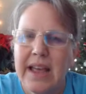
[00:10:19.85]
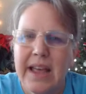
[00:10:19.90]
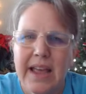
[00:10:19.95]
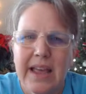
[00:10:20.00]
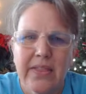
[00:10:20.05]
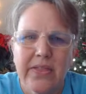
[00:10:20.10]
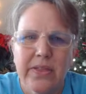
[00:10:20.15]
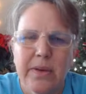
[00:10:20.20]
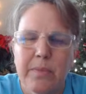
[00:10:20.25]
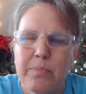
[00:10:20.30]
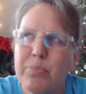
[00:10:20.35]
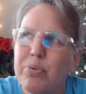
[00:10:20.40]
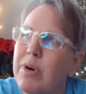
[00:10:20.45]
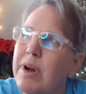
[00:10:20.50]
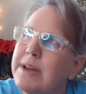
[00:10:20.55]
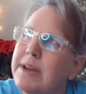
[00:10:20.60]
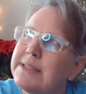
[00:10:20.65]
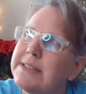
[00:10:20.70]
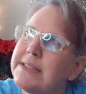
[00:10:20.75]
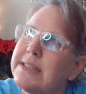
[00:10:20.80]
and the
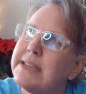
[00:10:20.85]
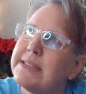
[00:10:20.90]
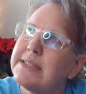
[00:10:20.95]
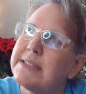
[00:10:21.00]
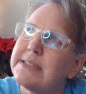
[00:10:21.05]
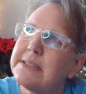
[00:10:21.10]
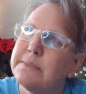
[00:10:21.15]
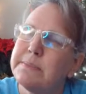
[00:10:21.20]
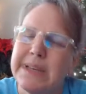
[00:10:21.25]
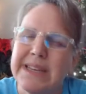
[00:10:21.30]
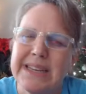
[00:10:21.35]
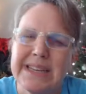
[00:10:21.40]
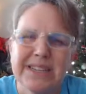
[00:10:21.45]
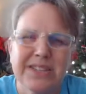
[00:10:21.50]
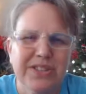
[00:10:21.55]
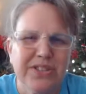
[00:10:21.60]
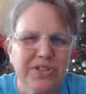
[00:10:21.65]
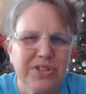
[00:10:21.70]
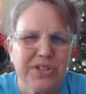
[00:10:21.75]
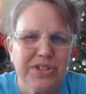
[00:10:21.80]
processed
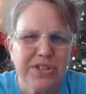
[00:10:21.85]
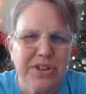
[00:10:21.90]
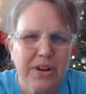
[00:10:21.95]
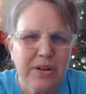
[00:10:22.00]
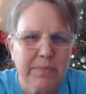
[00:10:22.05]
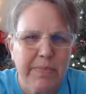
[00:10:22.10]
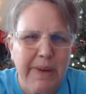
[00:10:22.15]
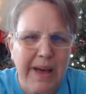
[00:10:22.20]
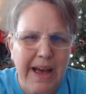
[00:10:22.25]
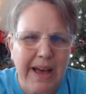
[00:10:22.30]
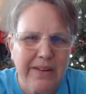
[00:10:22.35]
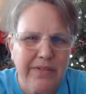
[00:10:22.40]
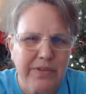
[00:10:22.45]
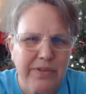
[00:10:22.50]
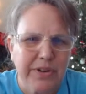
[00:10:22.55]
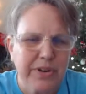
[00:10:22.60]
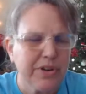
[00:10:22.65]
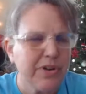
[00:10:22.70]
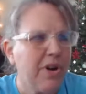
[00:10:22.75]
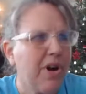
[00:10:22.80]
meats are so bad
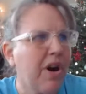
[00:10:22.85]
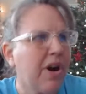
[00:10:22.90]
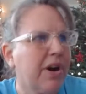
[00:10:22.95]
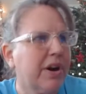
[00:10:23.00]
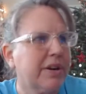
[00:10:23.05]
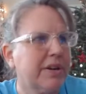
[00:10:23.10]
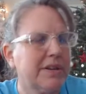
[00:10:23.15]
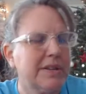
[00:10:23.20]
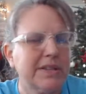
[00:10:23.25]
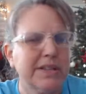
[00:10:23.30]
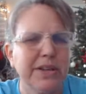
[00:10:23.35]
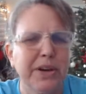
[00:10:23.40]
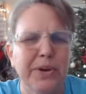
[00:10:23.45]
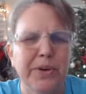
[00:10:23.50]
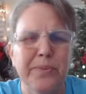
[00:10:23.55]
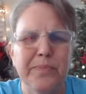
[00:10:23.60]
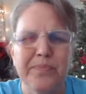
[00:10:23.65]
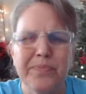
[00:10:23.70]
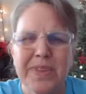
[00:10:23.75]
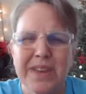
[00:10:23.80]
for your heart.
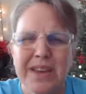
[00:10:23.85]
So